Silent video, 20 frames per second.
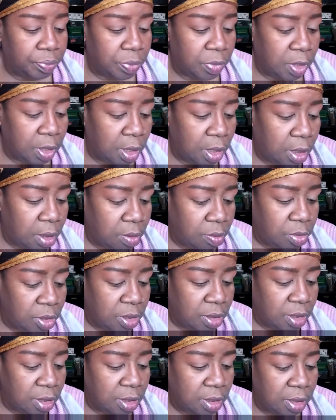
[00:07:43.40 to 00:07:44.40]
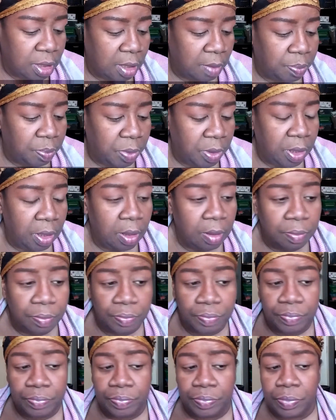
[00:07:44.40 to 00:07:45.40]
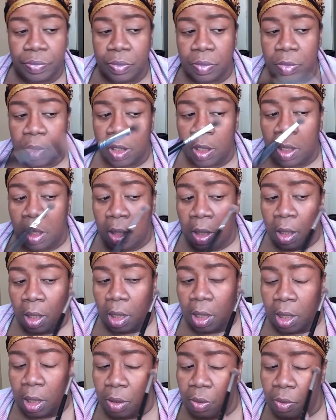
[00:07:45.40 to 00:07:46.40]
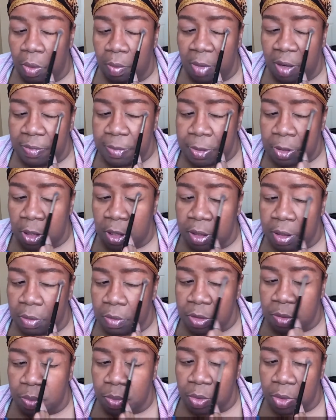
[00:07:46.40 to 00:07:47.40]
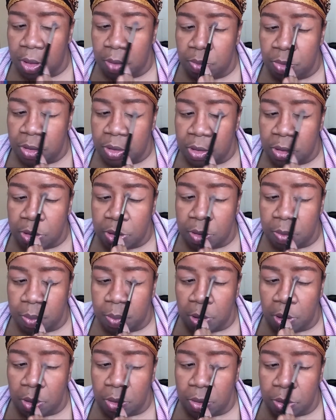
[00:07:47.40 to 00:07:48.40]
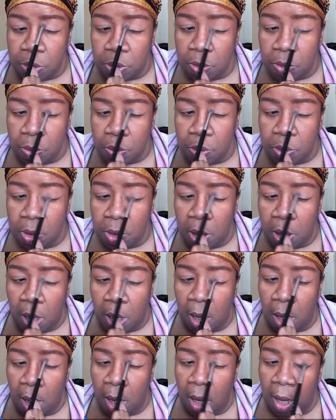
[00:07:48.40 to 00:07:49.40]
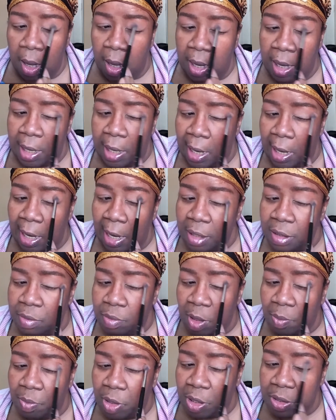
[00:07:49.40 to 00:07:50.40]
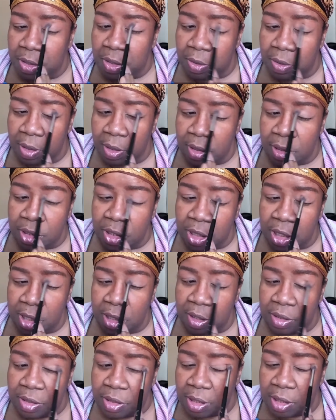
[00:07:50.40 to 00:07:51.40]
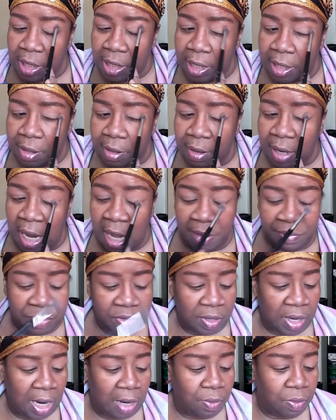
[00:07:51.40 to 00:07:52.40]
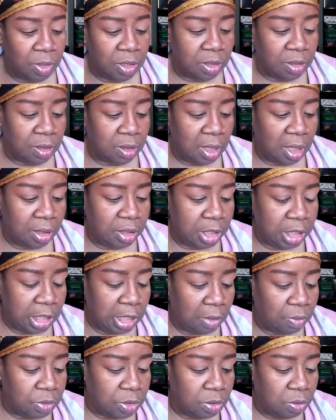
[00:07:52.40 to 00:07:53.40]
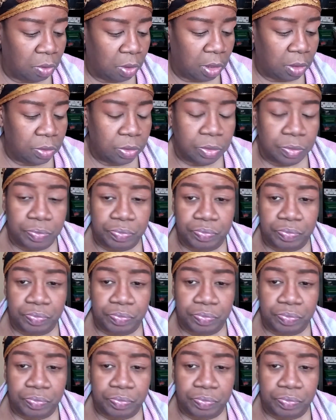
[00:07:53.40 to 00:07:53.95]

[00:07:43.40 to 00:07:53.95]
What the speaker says: In Mississippi. Along with my father was born in Mississippi also. And I asked my mother years later after I think I was grown.